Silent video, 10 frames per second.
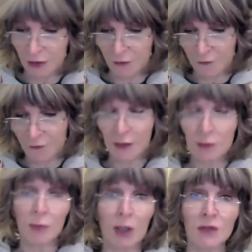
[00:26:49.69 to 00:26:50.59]
In fact,
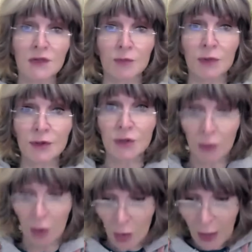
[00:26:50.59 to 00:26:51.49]
Mars and
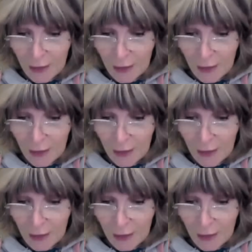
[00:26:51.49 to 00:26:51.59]
Pluto are